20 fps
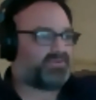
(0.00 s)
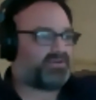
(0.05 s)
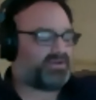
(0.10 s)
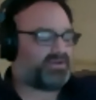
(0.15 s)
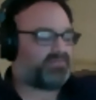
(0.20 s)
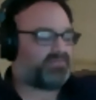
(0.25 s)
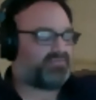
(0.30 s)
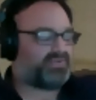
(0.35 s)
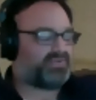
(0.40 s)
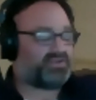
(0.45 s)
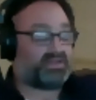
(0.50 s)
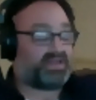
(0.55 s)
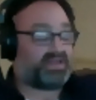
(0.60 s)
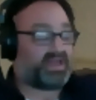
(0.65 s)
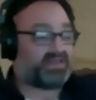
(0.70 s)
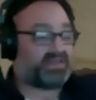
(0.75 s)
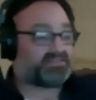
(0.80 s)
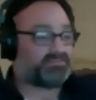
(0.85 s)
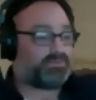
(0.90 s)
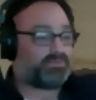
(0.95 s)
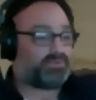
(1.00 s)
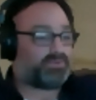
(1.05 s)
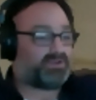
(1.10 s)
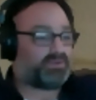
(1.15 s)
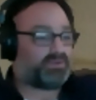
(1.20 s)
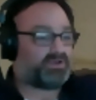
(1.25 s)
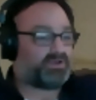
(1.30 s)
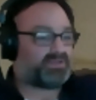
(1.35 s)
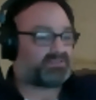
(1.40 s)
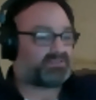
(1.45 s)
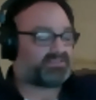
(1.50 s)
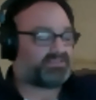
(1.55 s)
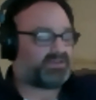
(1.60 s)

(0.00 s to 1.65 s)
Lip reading: And it has to be what it was,